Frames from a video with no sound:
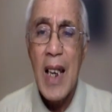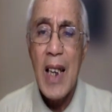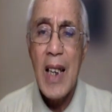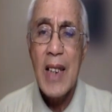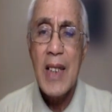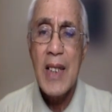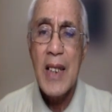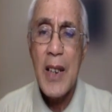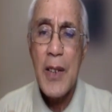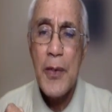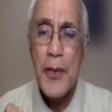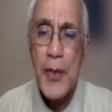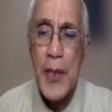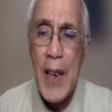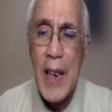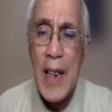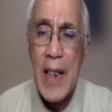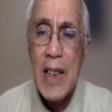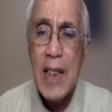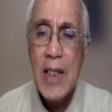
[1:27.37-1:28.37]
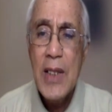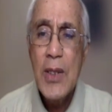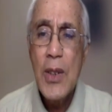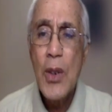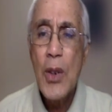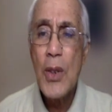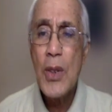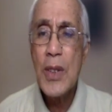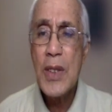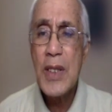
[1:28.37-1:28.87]
They failed
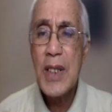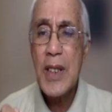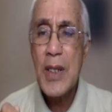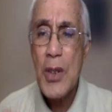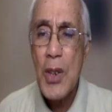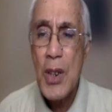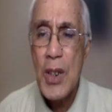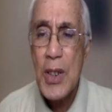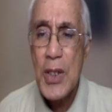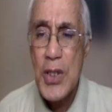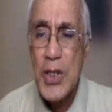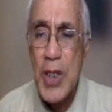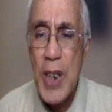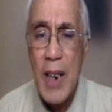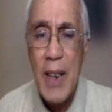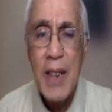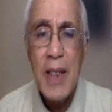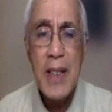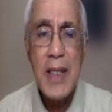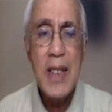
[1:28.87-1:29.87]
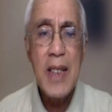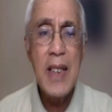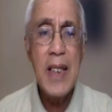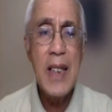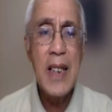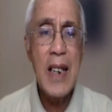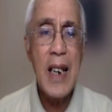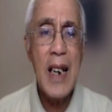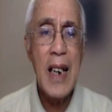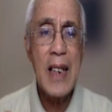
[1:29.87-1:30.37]
on their
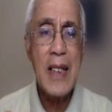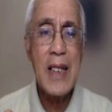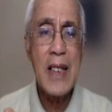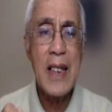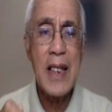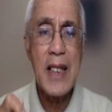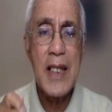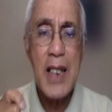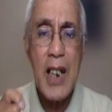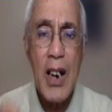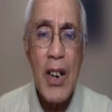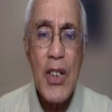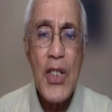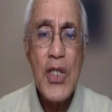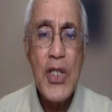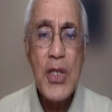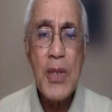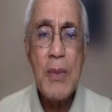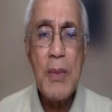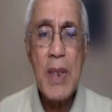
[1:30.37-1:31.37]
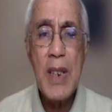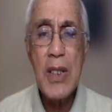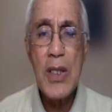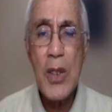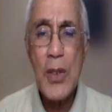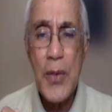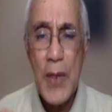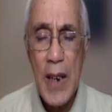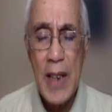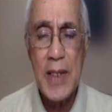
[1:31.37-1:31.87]
charity and encouragement
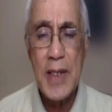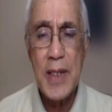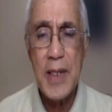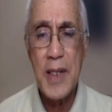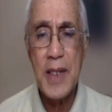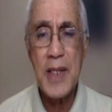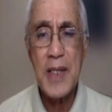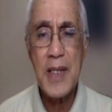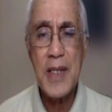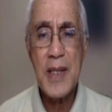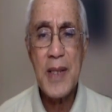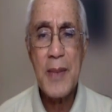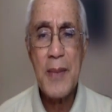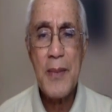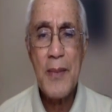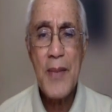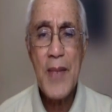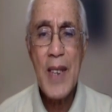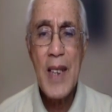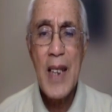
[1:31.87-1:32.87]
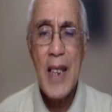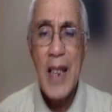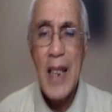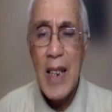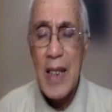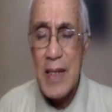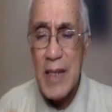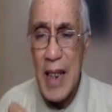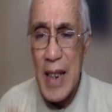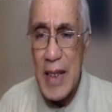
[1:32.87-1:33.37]
of others.
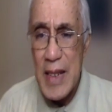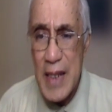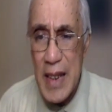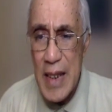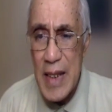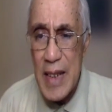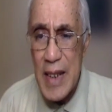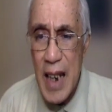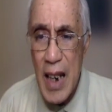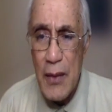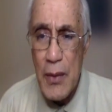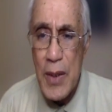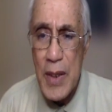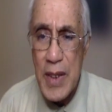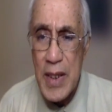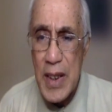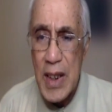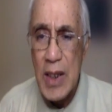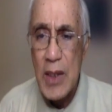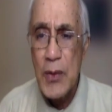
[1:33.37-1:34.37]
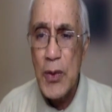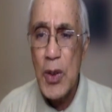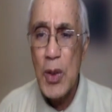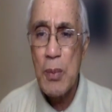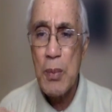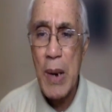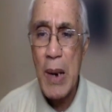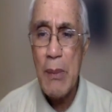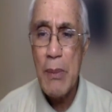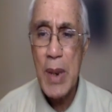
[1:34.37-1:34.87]
They did everything for
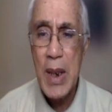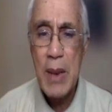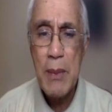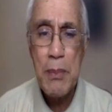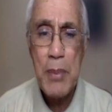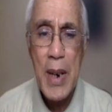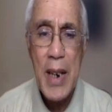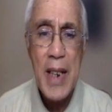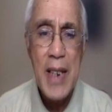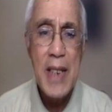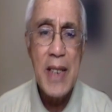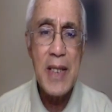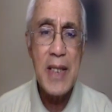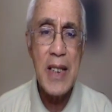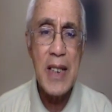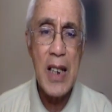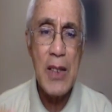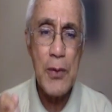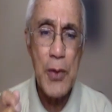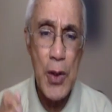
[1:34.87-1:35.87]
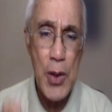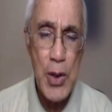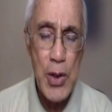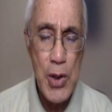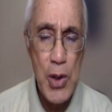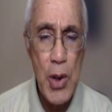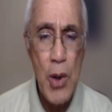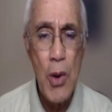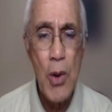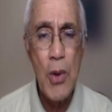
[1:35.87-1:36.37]
public praise and for
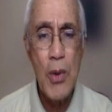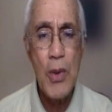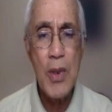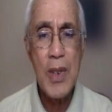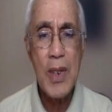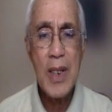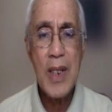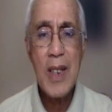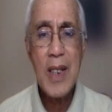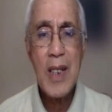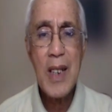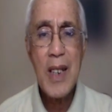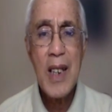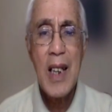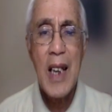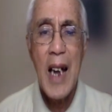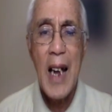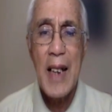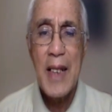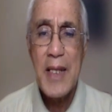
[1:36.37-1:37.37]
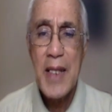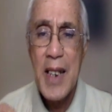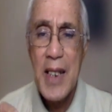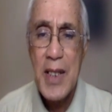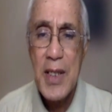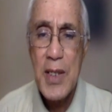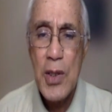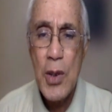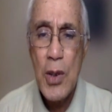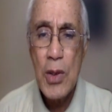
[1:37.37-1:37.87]
show, and they
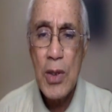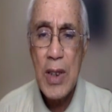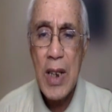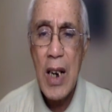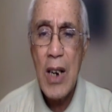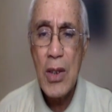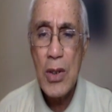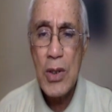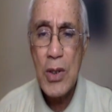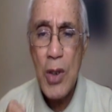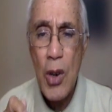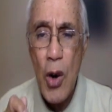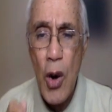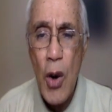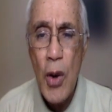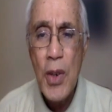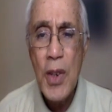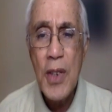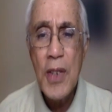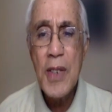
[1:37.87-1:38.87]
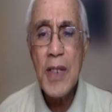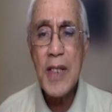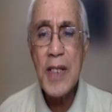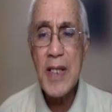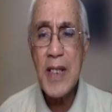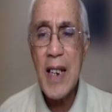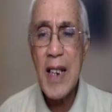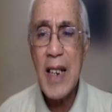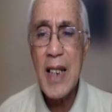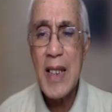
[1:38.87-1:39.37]
sought out
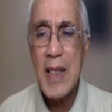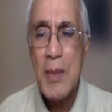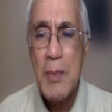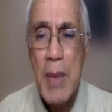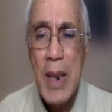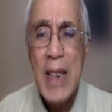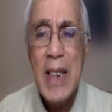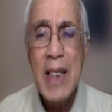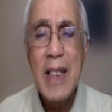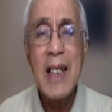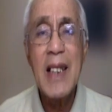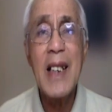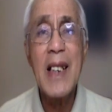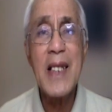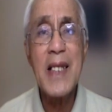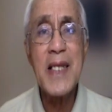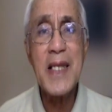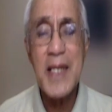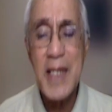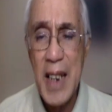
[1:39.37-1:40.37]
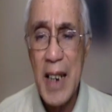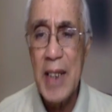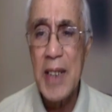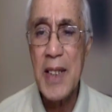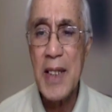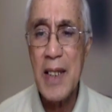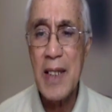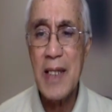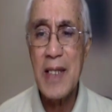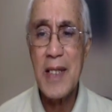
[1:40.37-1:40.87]
honors and meaningless
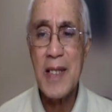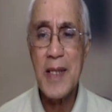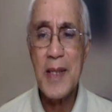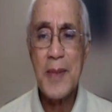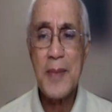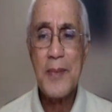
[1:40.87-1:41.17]
titles.